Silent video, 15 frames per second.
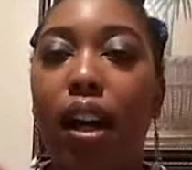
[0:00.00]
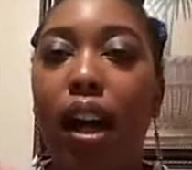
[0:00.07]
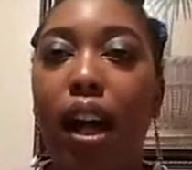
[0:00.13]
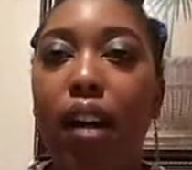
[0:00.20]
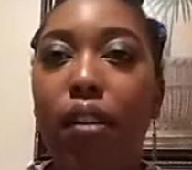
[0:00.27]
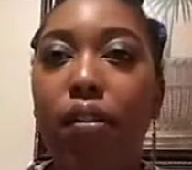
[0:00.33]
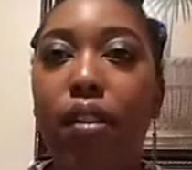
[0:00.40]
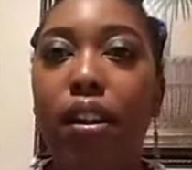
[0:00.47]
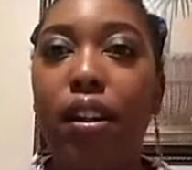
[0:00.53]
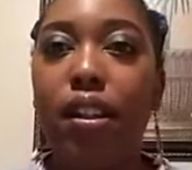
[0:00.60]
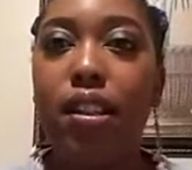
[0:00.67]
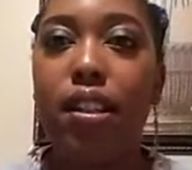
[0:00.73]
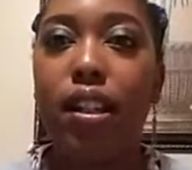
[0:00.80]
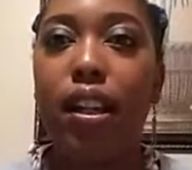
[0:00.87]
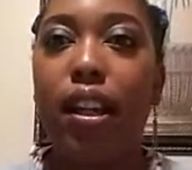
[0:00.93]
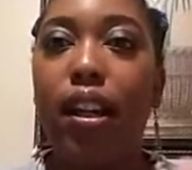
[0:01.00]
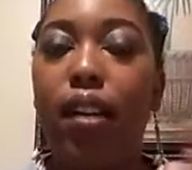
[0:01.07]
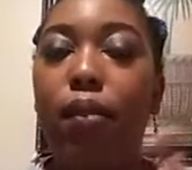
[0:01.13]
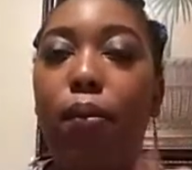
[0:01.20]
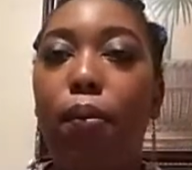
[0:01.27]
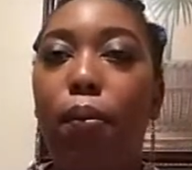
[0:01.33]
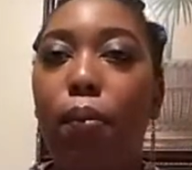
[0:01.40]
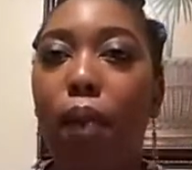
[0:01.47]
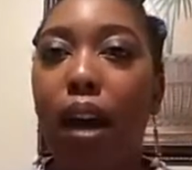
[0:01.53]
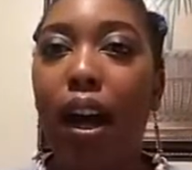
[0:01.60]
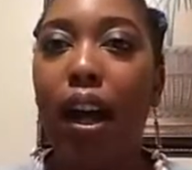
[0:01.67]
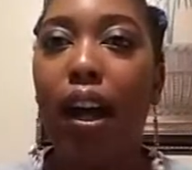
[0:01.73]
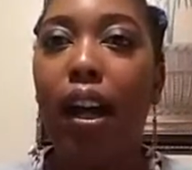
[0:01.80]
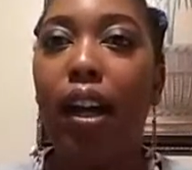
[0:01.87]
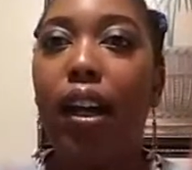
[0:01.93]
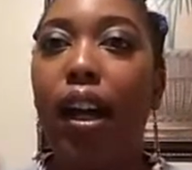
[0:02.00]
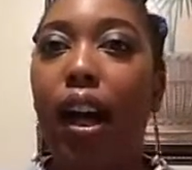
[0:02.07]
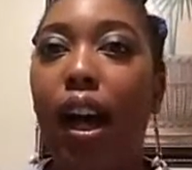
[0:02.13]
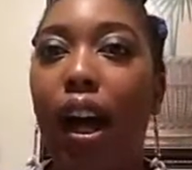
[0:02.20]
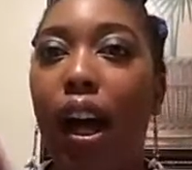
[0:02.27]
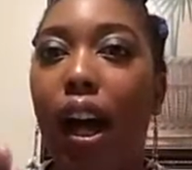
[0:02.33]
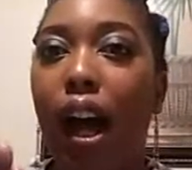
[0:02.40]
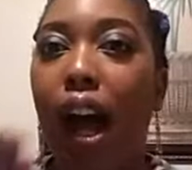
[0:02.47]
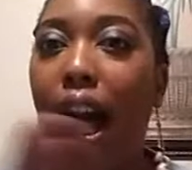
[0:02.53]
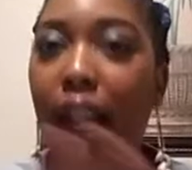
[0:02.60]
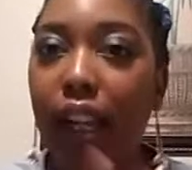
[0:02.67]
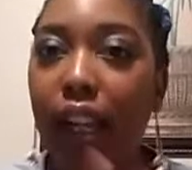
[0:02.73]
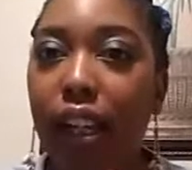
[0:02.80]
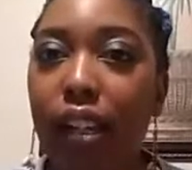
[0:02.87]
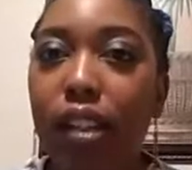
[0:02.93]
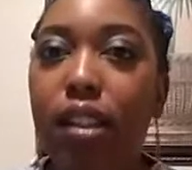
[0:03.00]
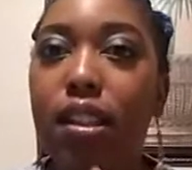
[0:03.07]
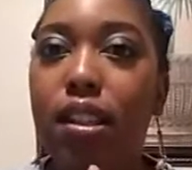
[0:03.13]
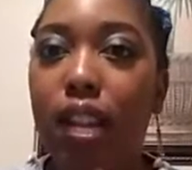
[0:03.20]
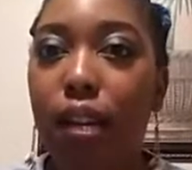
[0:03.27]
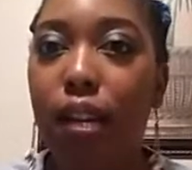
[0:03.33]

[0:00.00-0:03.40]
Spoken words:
I don't understand why I can say